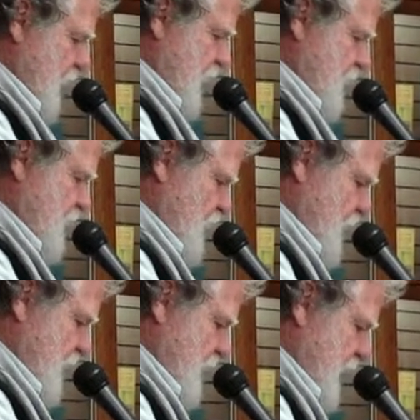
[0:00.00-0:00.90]
A
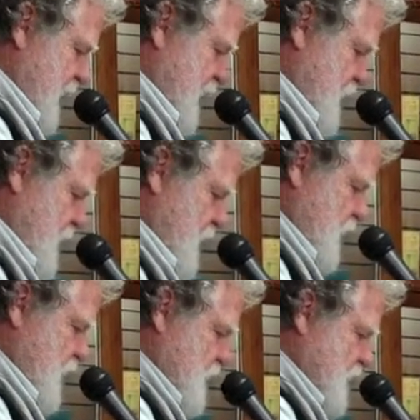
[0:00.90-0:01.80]
tall man,
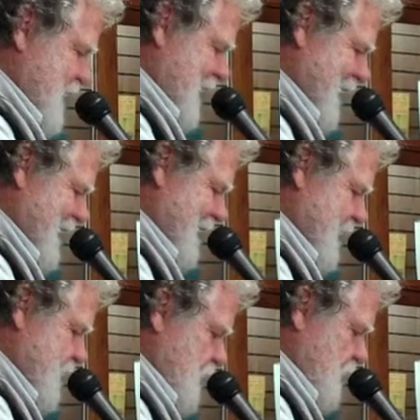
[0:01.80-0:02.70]

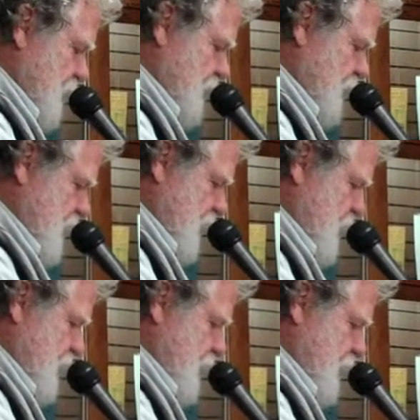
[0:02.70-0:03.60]
slightly stooped
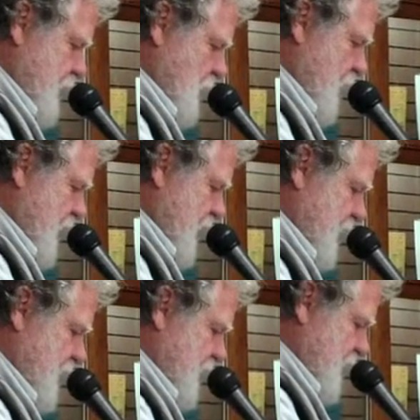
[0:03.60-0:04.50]
from the
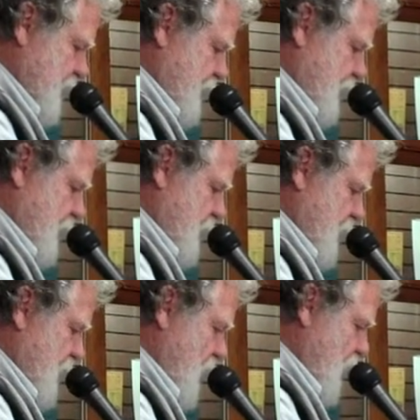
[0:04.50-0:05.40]
weight of
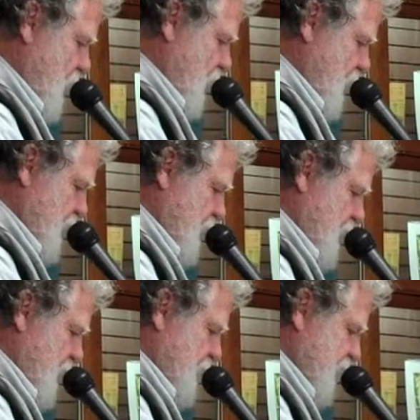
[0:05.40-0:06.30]
all the
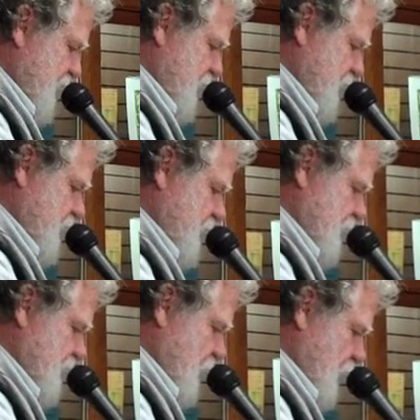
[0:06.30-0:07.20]

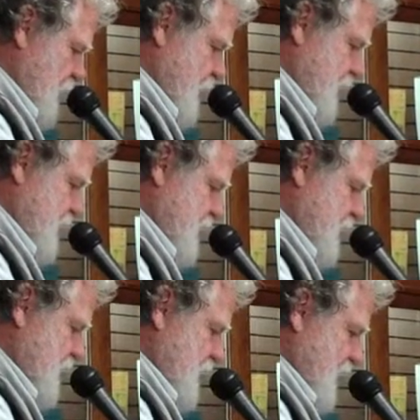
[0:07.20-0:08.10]
combinations and
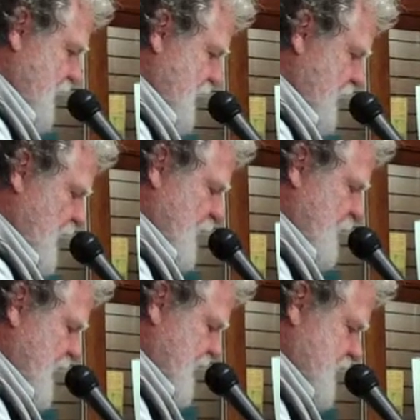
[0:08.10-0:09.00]
formulas of all
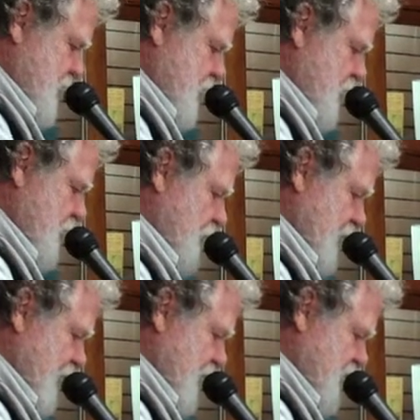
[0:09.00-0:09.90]
possible
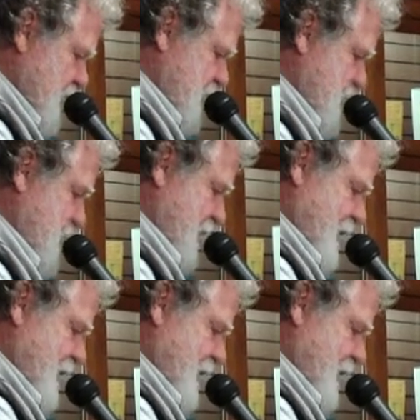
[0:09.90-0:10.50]
plots,